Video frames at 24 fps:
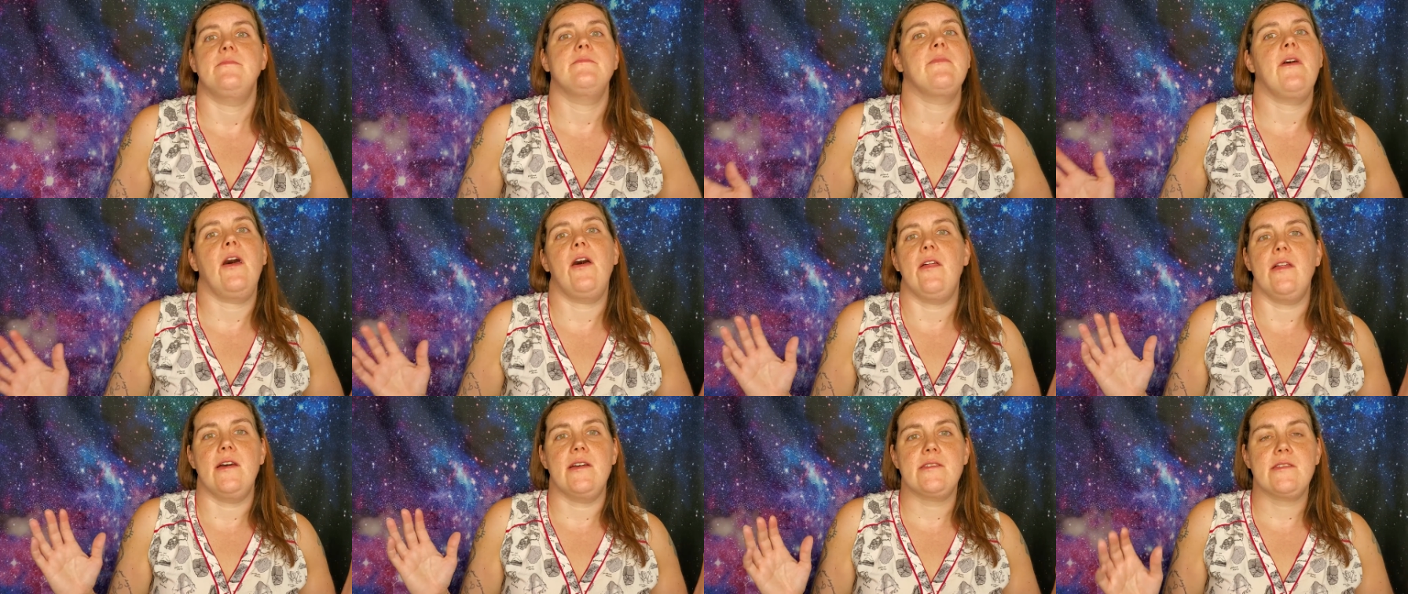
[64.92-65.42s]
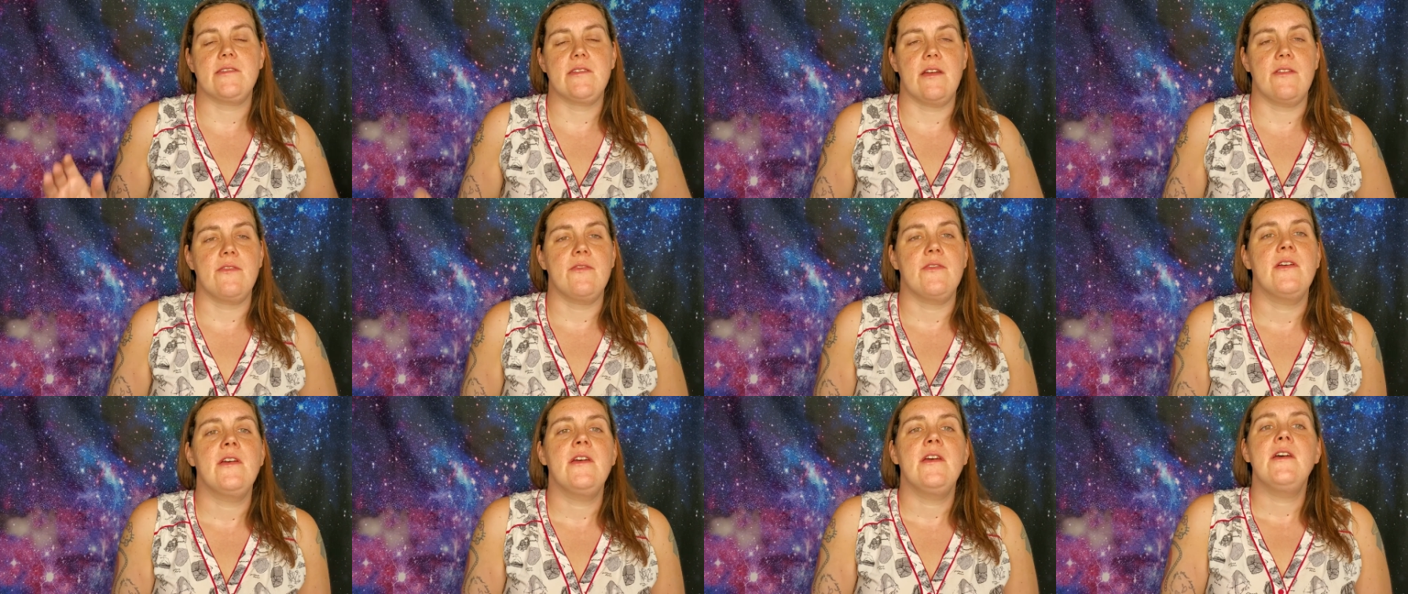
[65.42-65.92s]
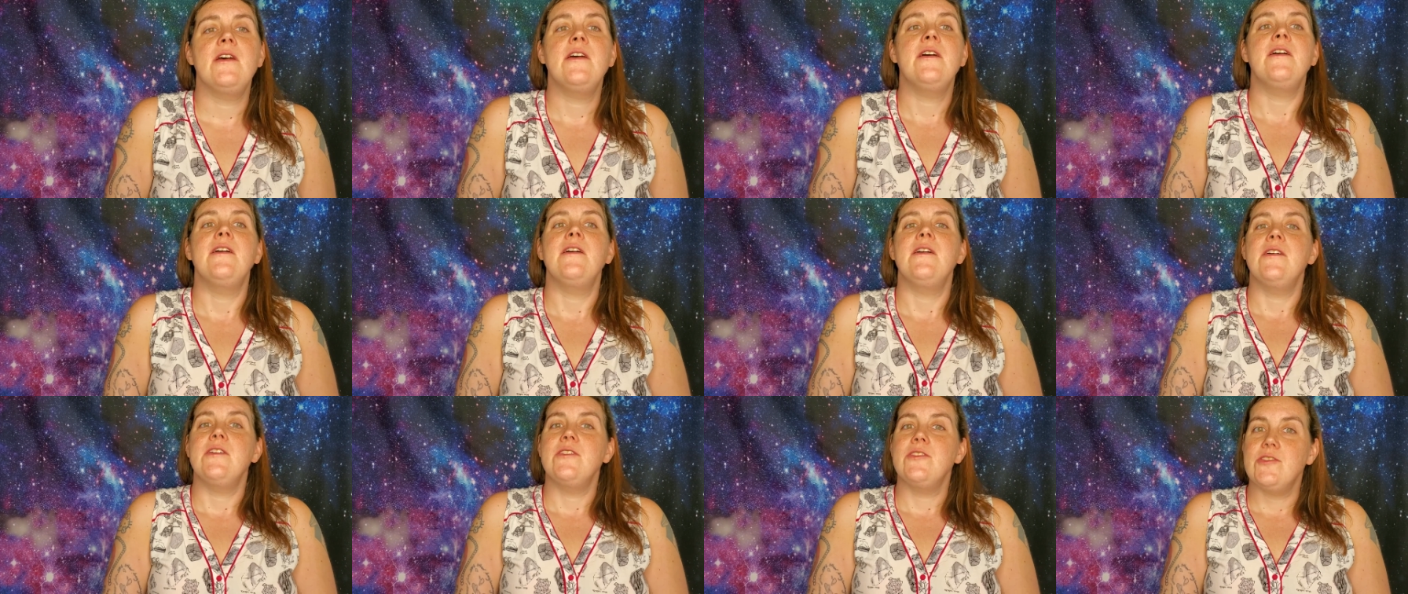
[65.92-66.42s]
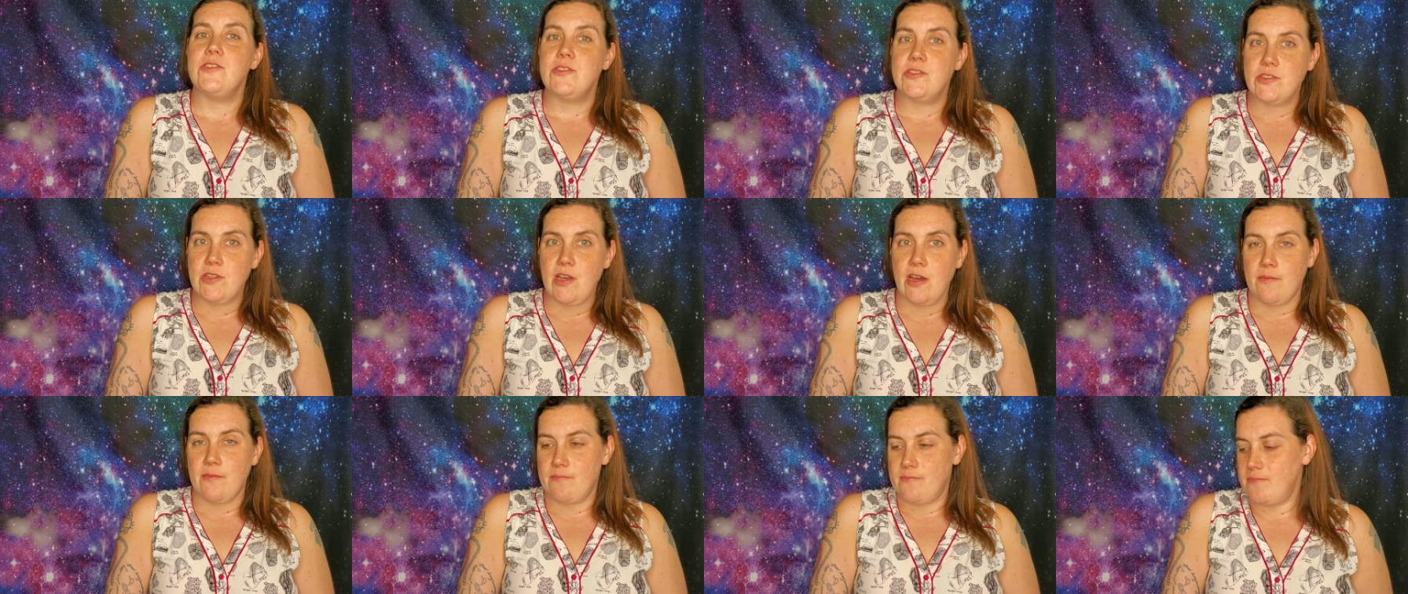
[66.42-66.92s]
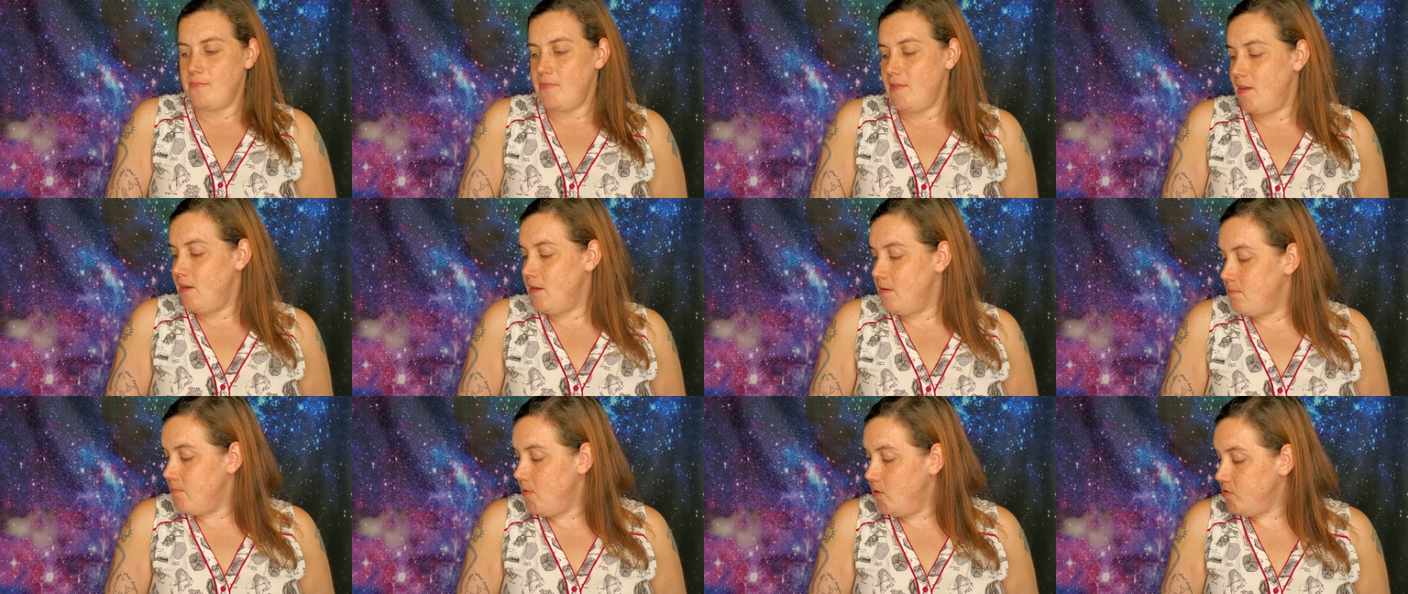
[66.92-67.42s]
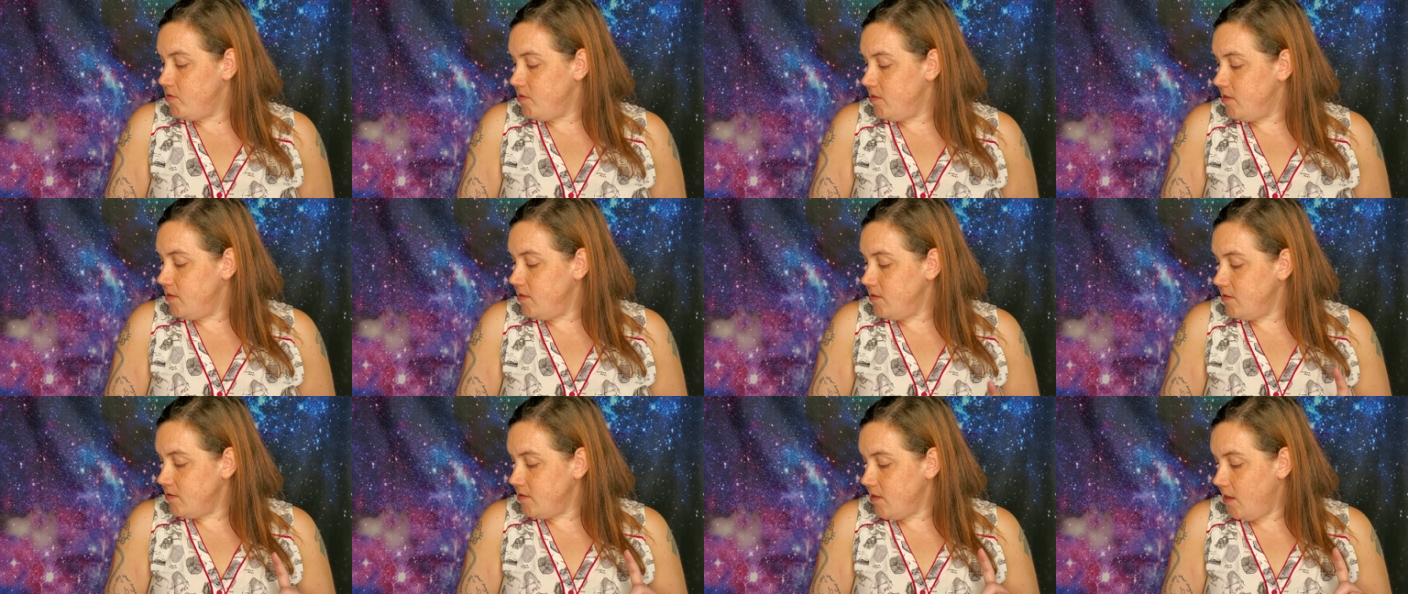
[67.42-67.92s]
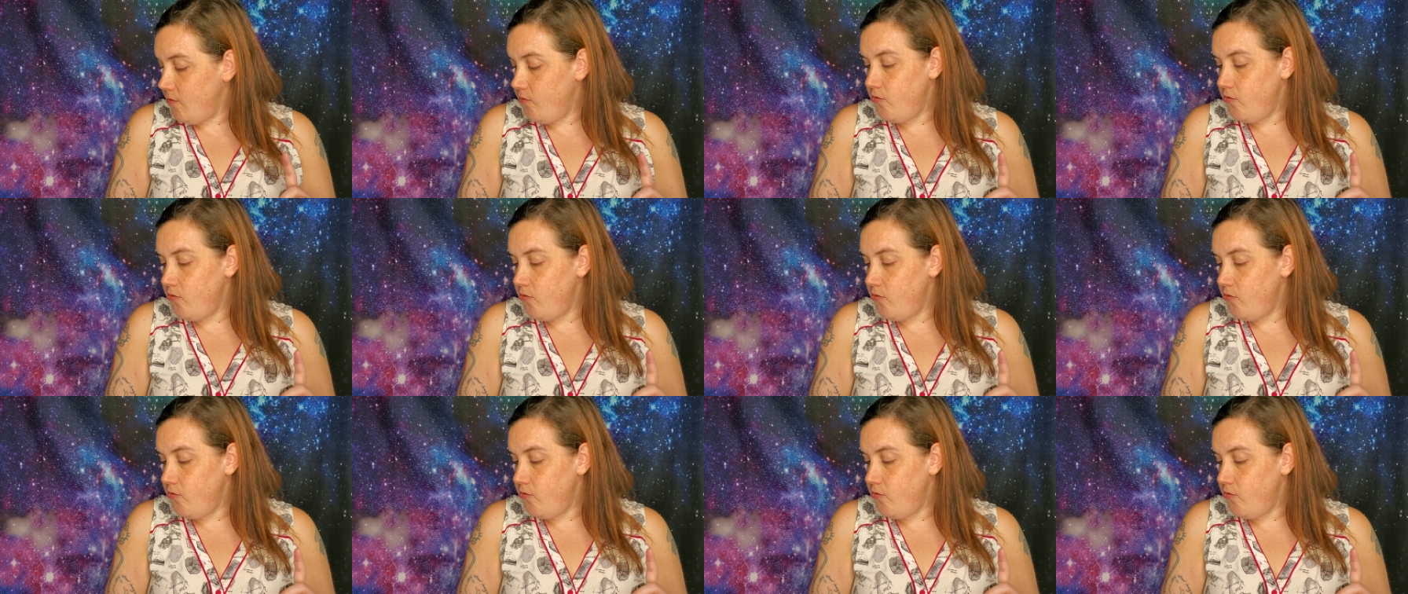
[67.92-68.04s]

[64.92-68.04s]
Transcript: all that stuff. So most of this stuff